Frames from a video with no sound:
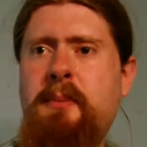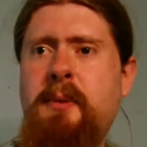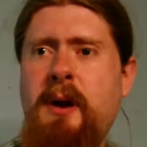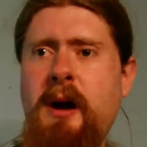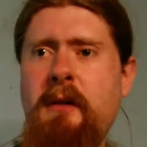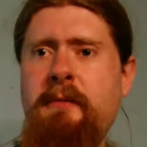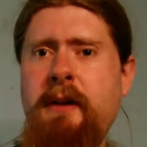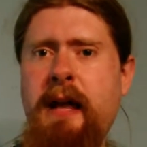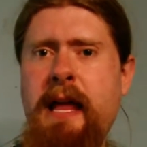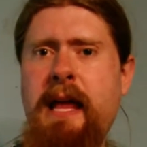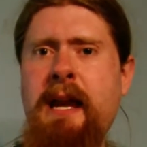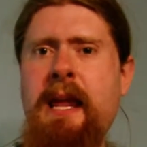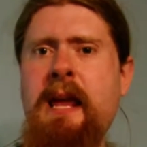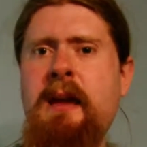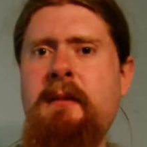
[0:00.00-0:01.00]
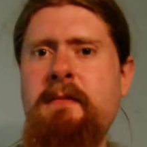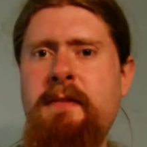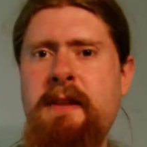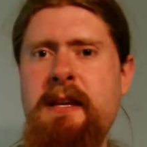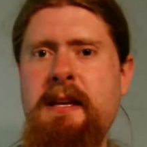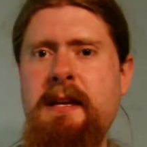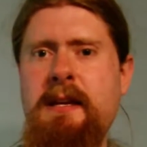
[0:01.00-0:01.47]
Of any of
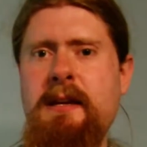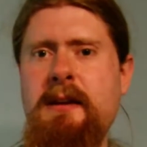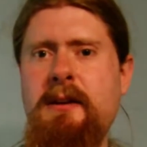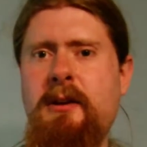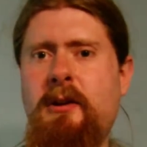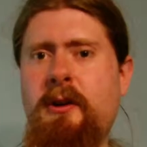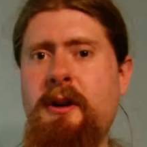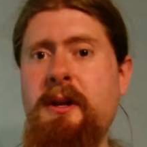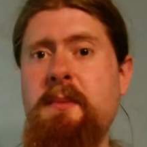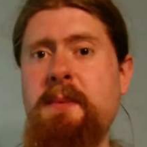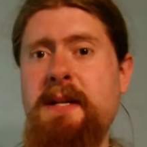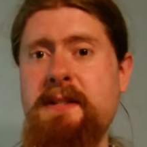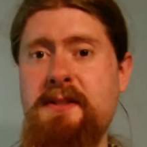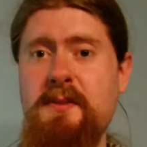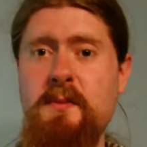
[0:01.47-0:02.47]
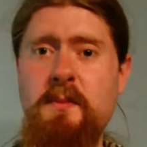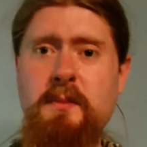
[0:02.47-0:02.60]
the arguments